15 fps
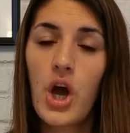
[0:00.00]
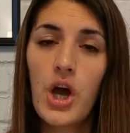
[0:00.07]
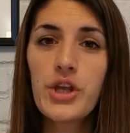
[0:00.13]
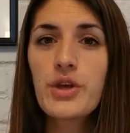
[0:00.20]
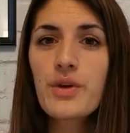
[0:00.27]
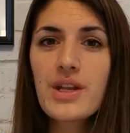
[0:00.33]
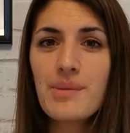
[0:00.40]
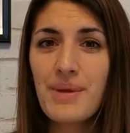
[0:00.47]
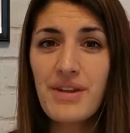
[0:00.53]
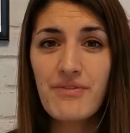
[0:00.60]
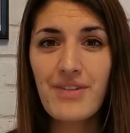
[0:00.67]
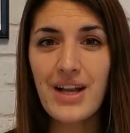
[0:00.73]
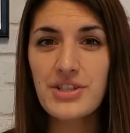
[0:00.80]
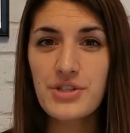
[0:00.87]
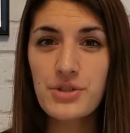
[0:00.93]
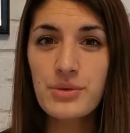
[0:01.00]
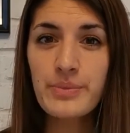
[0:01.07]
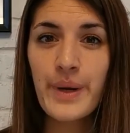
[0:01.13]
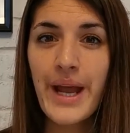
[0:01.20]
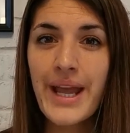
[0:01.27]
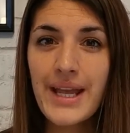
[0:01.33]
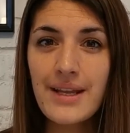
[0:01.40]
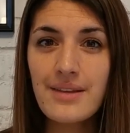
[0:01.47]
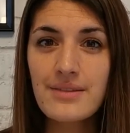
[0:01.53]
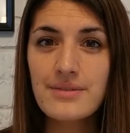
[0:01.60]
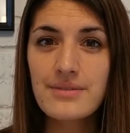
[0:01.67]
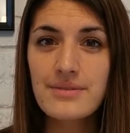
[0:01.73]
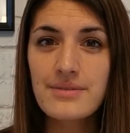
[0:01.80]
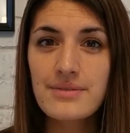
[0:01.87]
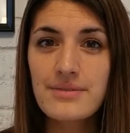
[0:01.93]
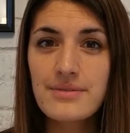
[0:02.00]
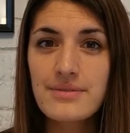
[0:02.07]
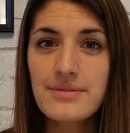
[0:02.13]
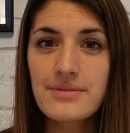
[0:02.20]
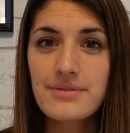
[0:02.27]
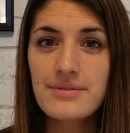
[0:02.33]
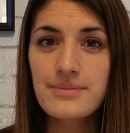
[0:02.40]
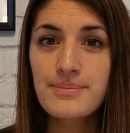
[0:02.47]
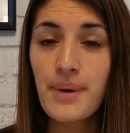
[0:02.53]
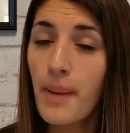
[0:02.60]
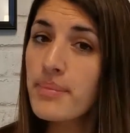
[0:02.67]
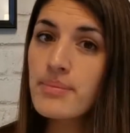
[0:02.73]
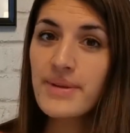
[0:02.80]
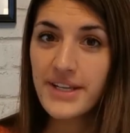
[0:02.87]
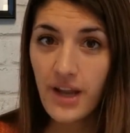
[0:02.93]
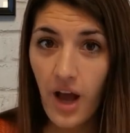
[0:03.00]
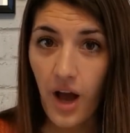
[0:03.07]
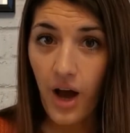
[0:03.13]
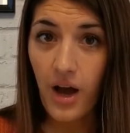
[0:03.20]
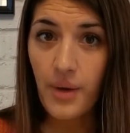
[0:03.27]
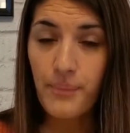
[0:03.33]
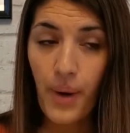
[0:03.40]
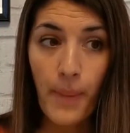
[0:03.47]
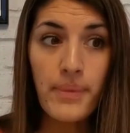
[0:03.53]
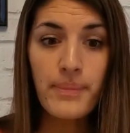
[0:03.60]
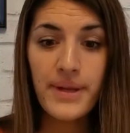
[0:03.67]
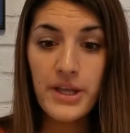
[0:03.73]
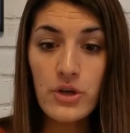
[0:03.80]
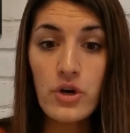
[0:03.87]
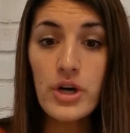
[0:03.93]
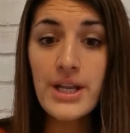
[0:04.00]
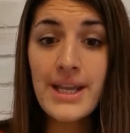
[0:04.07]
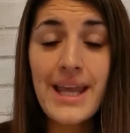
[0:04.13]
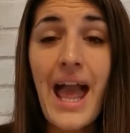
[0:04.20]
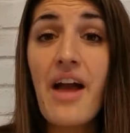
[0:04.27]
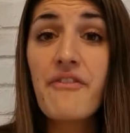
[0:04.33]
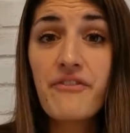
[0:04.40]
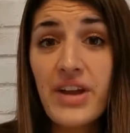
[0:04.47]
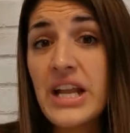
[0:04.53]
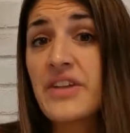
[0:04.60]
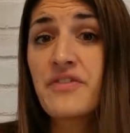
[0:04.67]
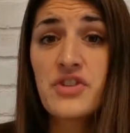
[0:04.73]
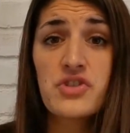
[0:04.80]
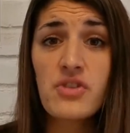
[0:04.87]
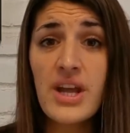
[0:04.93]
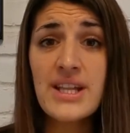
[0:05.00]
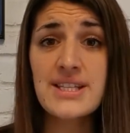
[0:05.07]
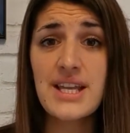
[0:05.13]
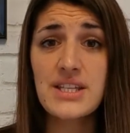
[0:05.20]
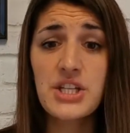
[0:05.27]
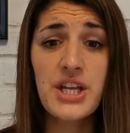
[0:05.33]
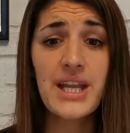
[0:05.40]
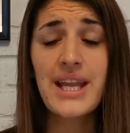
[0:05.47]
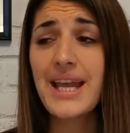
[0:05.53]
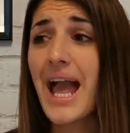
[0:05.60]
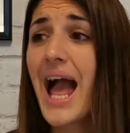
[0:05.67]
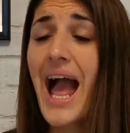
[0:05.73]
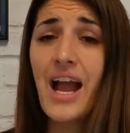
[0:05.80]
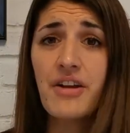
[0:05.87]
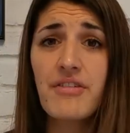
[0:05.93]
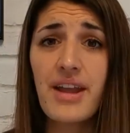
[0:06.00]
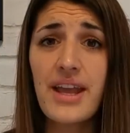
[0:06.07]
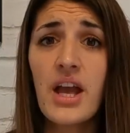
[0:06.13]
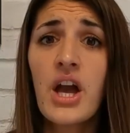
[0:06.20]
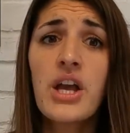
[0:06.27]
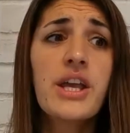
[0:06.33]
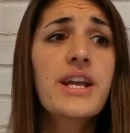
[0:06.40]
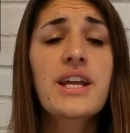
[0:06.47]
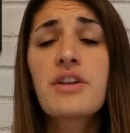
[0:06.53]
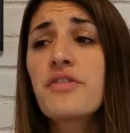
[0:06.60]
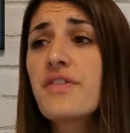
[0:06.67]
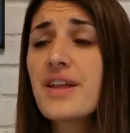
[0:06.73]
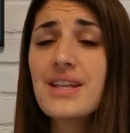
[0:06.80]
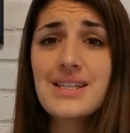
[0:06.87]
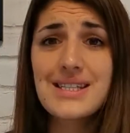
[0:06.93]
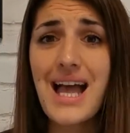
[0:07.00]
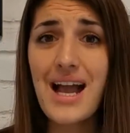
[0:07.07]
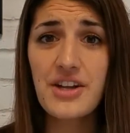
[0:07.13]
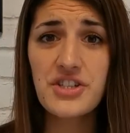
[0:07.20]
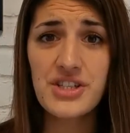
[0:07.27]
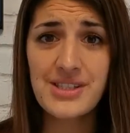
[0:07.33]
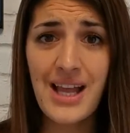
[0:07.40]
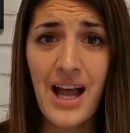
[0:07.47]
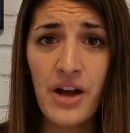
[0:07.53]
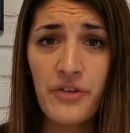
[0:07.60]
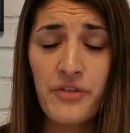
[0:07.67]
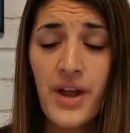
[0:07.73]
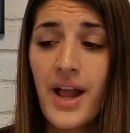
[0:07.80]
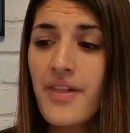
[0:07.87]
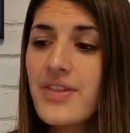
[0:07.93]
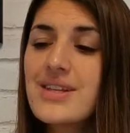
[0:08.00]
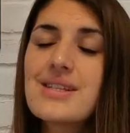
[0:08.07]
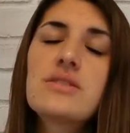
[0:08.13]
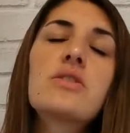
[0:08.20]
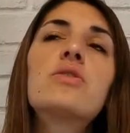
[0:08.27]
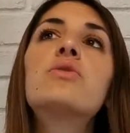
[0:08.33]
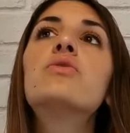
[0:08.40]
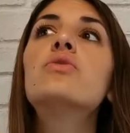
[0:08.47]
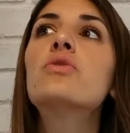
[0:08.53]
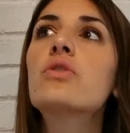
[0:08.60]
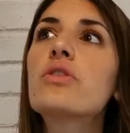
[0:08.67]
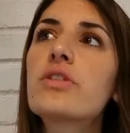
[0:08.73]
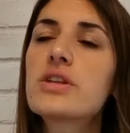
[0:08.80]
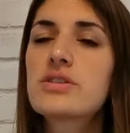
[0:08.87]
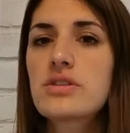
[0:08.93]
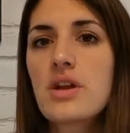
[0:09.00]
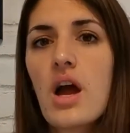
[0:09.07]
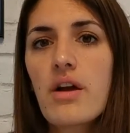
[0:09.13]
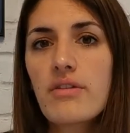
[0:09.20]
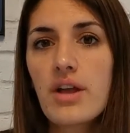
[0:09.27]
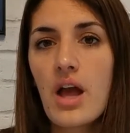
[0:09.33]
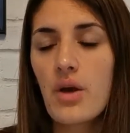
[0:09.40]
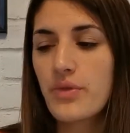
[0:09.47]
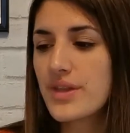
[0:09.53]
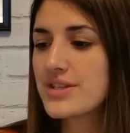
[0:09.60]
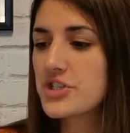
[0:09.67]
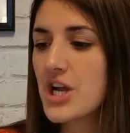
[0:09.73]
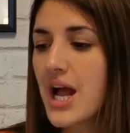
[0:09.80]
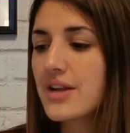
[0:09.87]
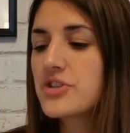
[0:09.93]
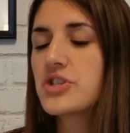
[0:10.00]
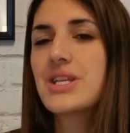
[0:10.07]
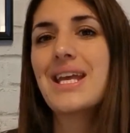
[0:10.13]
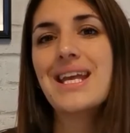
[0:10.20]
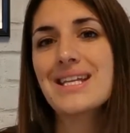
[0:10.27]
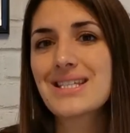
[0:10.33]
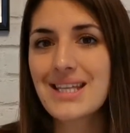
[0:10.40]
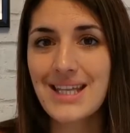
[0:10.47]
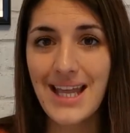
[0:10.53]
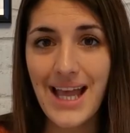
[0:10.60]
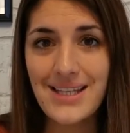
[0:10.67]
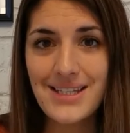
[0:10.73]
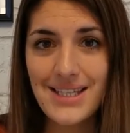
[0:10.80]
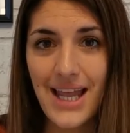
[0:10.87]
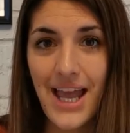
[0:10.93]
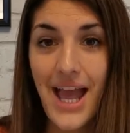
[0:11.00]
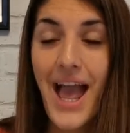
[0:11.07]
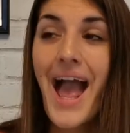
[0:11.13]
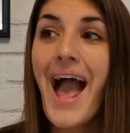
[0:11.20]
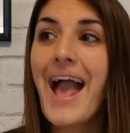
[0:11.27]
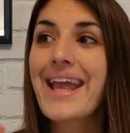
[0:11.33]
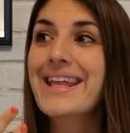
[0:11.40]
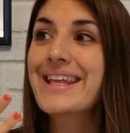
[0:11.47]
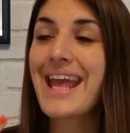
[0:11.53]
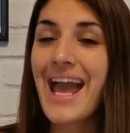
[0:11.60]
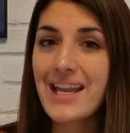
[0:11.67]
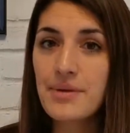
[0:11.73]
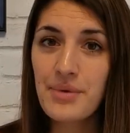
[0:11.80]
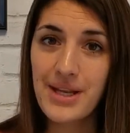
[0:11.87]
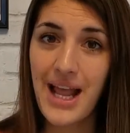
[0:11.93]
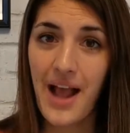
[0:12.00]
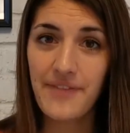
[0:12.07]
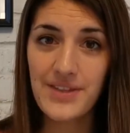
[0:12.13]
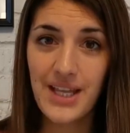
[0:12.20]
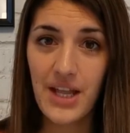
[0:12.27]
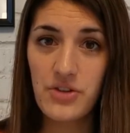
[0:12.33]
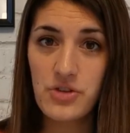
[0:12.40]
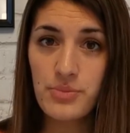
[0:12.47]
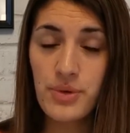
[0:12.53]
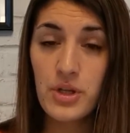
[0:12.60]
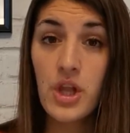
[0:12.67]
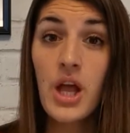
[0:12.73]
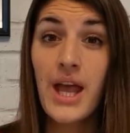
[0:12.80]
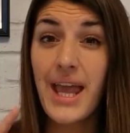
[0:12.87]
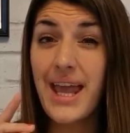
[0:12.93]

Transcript: are you going to be in rational brain? Probably not. Probably you're going to get really frustrated. You're going to get angry. You're going to feel attacked yourself. This is another scenario. This child just isn't getting it. Again, I'm going to have to get in trouble.